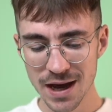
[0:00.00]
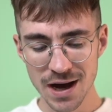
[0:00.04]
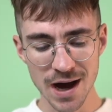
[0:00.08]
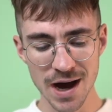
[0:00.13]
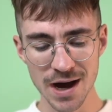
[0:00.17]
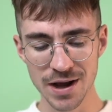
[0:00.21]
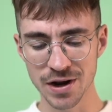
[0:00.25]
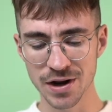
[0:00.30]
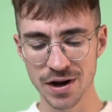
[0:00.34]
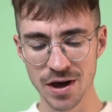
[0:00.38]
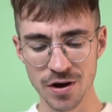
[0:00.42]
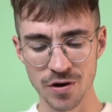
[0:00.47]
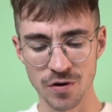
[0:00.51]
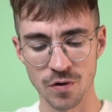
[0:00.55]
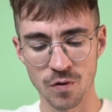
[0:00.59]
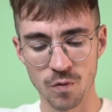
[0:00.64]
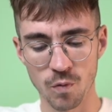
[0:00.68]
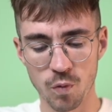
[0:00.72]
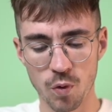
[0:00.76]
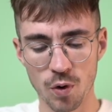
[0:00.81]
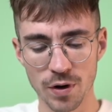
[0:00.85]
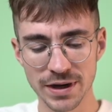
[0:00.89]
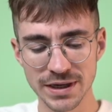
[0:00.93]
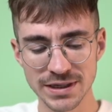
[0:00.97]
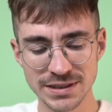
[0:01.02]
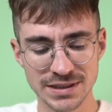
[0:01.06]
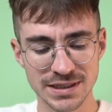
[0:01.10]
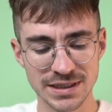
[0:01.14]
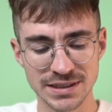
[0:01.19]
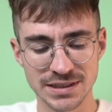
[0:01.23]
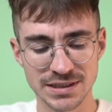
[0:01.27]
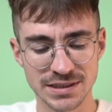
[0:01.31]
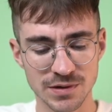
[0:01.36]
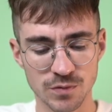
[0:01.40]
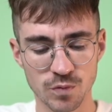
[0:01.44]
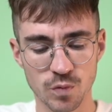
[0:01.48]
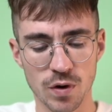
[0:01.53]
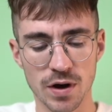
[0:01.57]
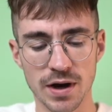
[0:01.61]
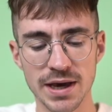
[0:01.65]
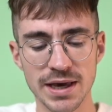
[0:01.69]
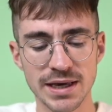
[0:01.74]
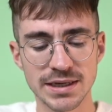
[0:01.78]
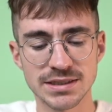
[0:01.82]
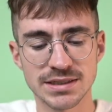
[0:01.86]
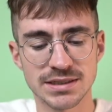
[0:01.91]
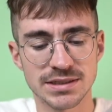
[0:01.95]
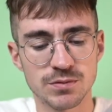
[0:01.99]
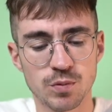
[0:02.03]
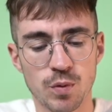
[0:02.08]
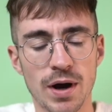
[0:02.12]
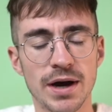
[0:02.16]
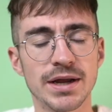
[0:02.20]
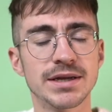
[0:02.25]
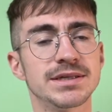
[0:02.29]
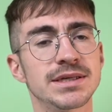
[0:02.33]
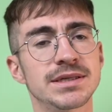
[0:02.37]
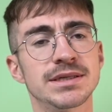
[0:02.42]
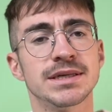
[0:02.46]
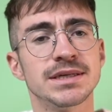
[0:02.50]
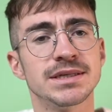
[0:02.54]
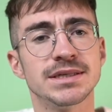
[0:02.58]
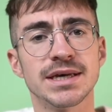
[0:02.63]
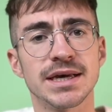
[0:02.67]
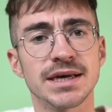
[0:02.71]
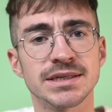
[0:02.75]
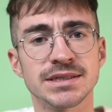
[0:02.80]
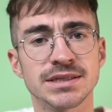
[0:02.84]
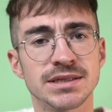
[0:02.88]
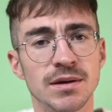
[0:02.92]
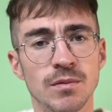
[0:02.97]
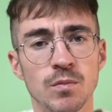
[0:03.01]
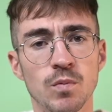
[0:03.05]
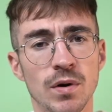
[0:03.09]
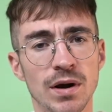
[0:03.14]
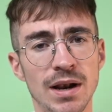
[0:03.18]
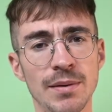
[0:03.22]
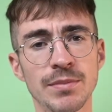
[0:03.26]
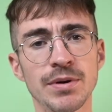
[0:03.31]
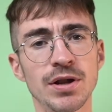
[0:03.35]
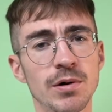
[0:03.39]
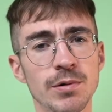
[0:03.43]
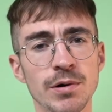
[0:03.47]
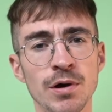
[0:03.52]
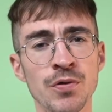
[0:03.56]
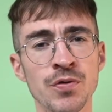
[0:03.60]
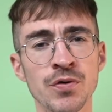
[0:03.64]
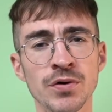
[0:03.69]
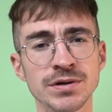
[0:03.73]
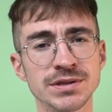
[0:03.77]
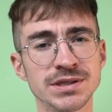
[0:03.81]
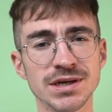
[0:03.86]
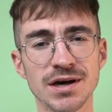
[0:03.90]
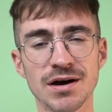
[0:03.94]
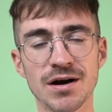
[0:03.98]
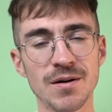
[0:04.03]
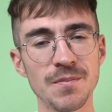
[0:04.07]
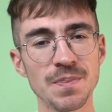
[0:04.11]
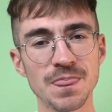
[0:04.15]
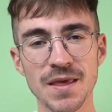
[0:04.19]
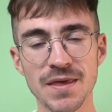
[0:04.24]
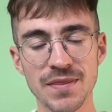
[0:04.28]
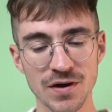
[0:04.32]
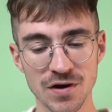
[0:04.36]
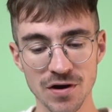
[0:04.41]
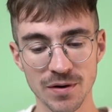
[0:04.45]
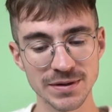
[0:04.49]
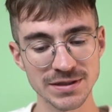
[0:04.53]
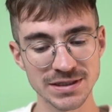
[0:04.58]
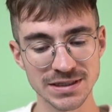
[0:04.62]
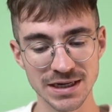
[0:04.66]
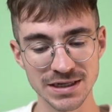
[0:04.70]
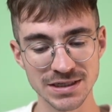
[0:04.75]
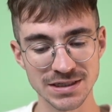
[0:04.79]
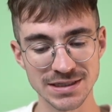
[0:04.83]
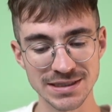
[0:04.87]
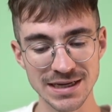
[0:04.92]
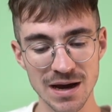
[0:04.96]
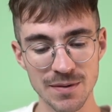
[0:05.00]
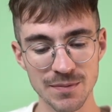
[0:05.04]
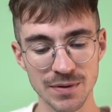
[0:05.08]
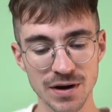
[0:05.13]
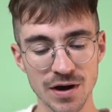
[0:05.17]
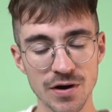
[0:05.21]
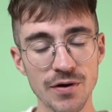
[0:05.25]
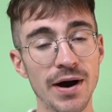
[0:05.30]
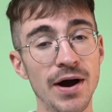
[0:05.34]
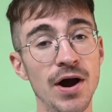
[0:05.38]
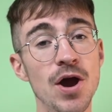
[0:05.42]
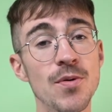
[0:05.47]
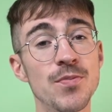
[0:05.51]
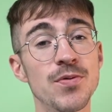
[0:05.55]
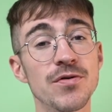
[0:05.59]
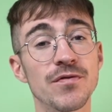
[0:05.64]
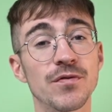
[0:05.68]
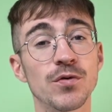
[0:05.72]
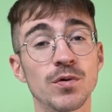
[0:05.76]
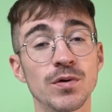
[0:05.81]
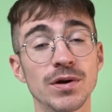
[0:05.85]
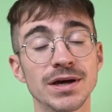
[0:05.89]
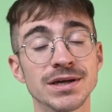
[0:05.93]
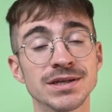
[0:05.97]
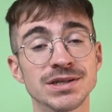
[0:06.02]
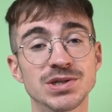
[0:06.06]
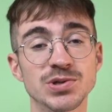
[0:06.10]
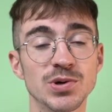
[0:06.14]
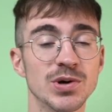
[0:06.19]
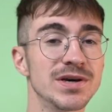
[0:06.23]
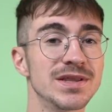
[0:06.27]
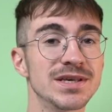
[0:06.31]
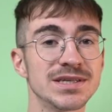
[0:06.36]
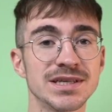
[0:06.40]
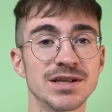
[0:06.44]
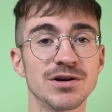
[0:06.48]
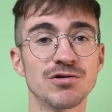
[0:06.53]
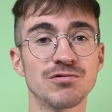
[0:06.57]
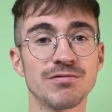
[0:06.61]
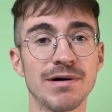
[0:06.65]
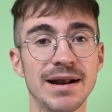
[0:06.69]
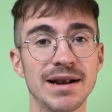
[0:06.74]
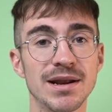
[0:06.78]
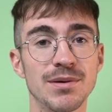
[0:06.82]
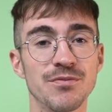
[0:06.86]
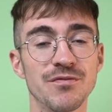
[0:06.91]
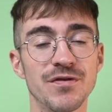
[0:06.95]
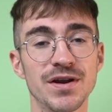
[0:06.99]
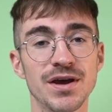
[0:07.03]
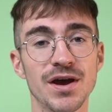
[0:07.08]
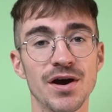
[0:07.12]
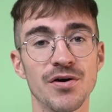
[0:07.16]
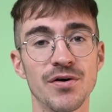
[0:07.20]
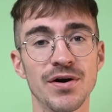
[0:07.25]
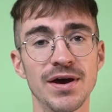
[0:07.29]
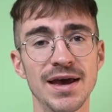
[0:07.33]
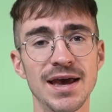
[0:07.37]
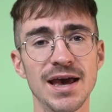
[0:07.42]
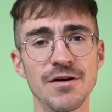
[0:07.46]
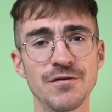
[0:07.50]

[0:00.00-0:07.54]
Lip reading: I don't know. What is this? Why does this exist? Well, let me know what your thoughts are in the comment section down below. I hope you've all enjoyed this little random video.